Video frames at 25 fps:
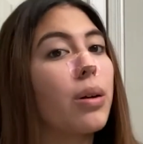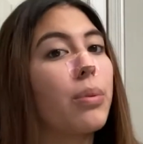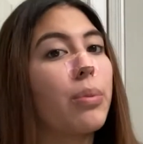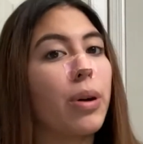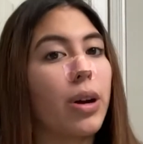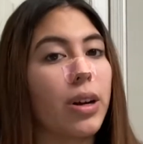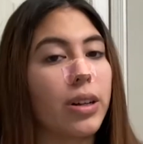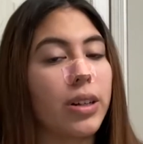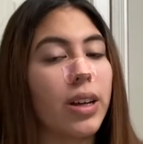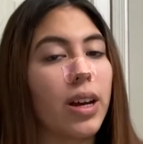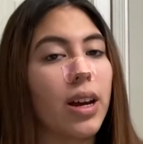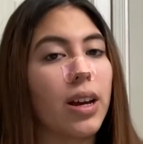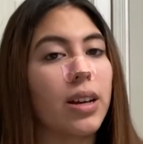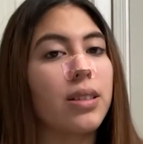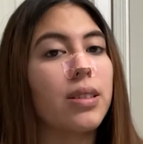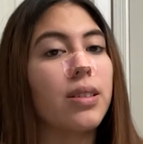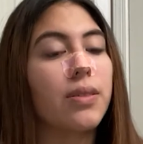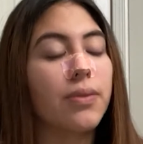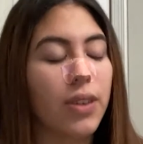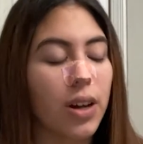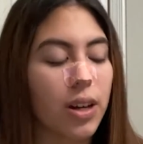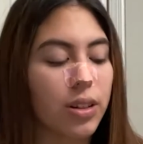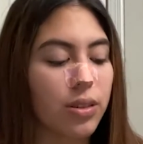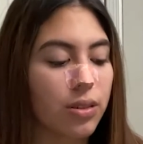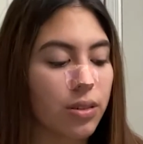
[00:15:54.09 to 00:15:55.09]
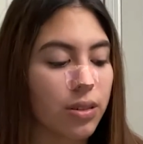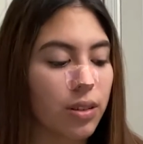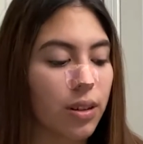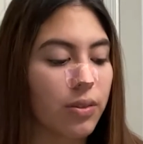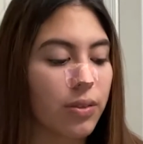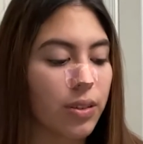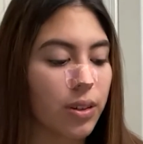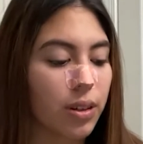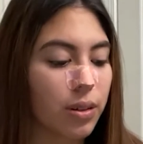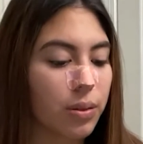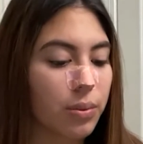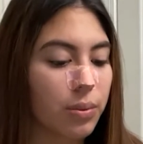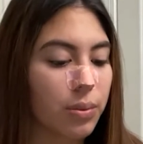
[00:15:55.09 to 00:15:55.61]
podcasts, find
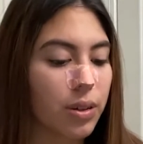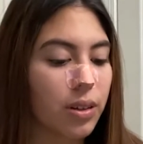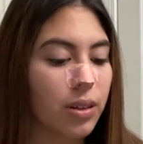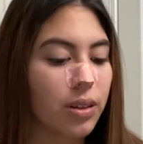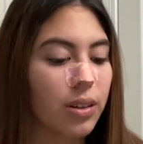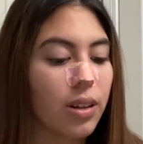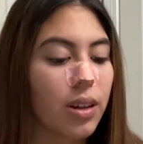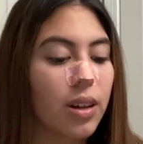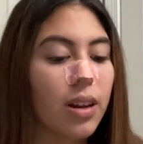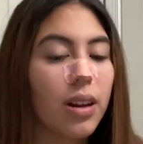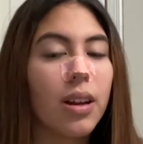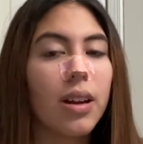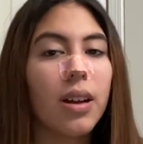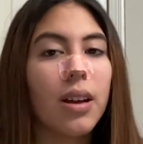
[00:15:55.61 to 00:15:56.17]
yourself a good one.